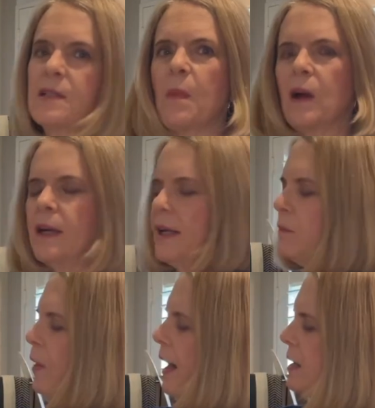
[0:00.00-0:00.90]
marketing
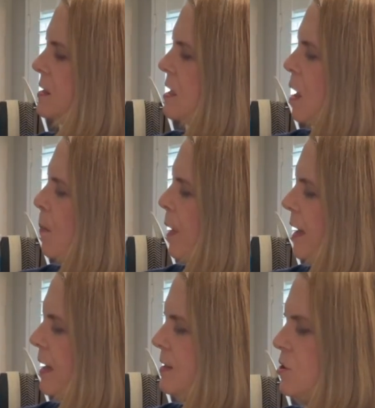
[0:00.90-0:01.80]
brand,
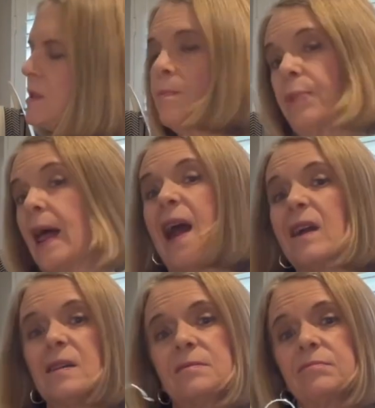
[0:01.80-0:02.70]
but it's just a
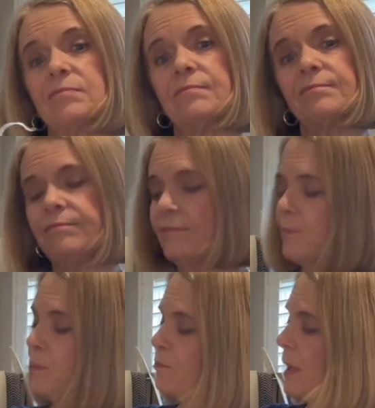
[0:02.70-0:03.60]
black
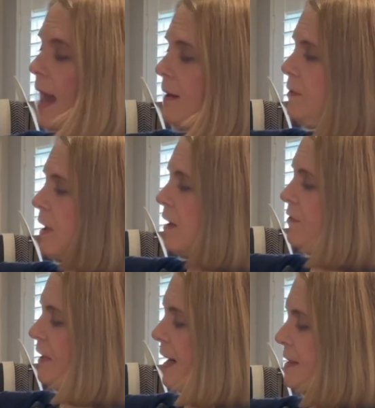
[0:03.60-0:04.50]

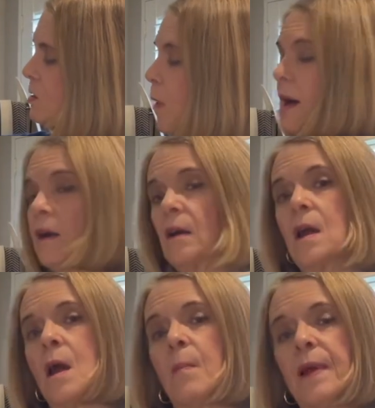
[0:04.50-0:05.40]
V-neck sweater.
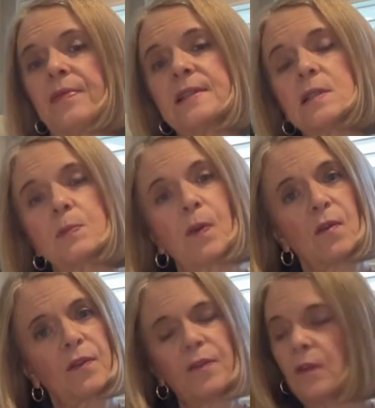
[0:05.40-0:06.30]
But this is perfect for